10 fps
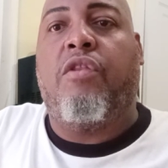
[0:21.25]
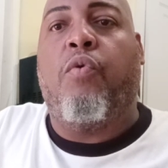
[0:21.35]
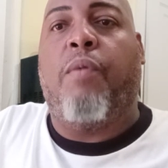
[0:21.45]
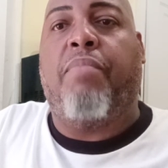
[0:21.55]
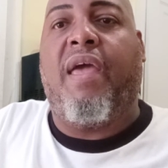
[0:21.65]

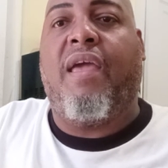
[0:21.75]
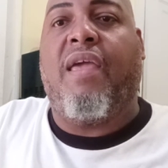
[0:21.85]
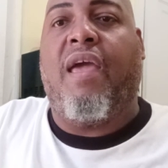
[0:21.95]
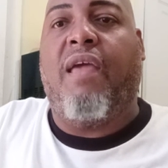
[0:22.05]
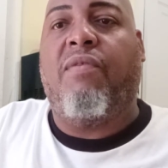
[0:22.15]
doing
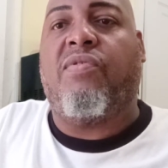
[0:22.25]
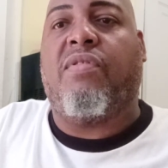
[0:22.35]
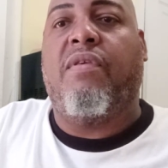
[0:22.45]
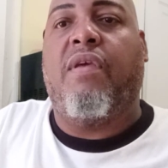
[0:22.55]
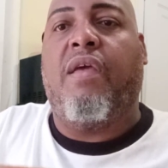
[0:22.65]

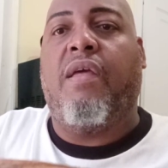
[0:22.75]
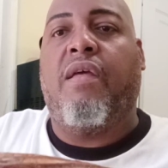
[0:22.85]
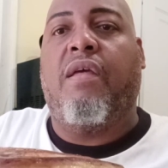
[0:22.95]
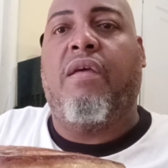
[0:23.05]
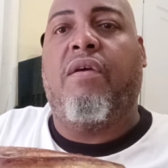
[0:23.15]
pancakes
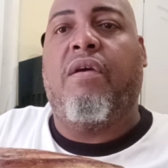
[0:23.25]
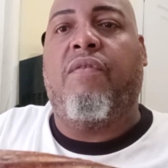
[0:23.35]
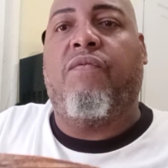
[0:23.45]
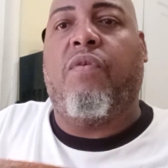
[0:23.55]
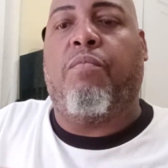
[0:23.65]

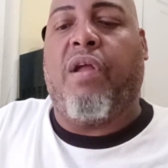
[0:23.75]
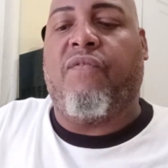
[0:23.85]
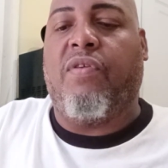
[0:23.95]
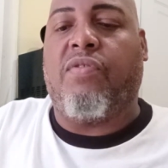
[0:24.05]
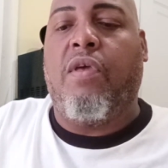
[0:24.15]
for
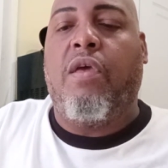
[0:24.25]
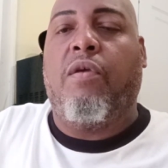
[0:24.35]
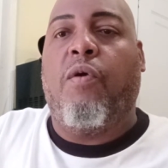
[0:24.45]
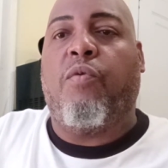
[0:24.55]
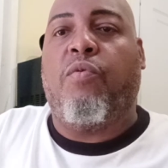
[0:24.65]
breakfast.
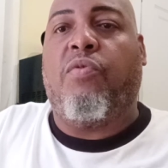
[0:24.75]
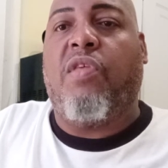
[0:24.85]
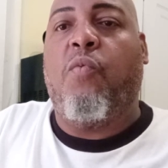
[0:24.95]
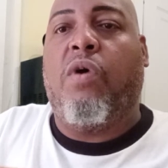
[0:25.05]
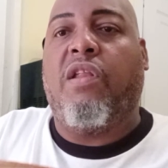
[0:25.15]
So you
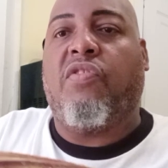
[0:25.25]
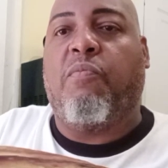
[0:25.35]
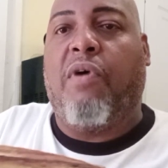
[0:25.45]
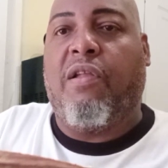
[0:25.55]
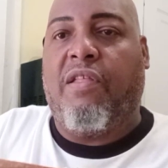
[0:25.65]
see one that's
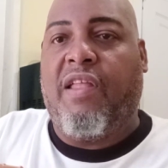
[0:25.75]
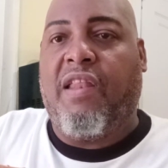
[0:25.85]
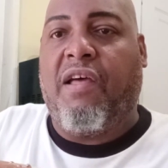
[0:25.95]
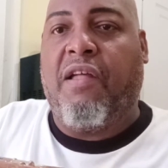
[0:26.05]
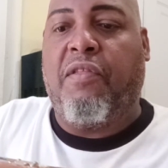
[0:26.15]
smaller
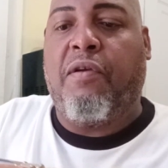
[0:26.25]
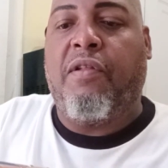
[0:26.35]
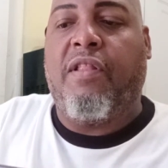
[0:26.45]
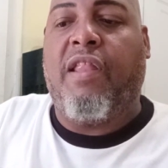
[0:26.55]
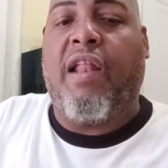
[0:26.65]
than the other.
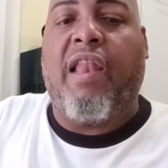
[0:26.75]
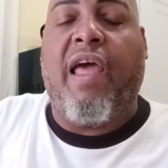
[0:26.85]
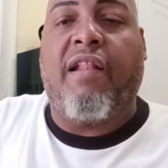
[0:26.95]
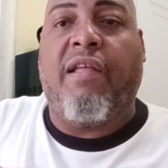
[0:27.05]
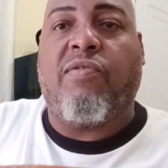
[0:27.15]

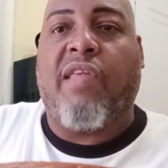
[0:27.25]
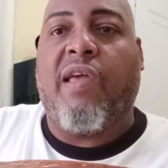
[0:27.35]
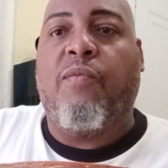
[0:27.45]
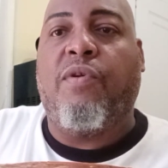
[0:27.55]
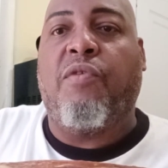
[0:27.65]
That
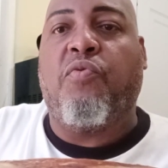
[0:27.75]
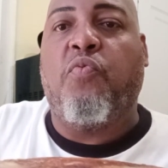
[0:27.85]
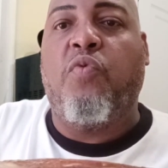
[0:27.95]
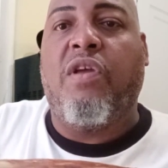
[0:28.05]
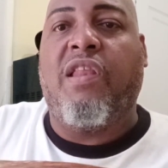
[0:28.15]
second one is
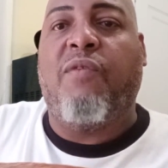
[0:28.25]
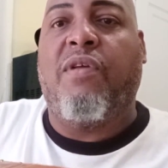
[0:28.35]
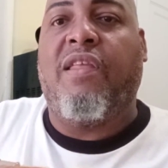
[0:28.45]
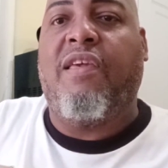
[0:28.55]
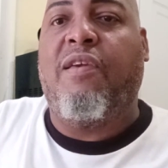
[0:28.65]

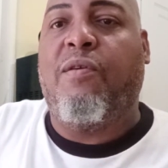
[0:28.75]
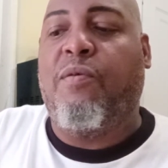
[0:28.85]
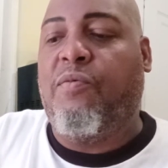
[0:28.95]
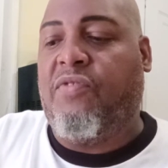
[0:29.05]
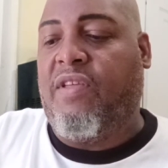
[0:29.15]
really
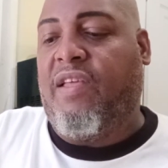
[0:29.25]
huge.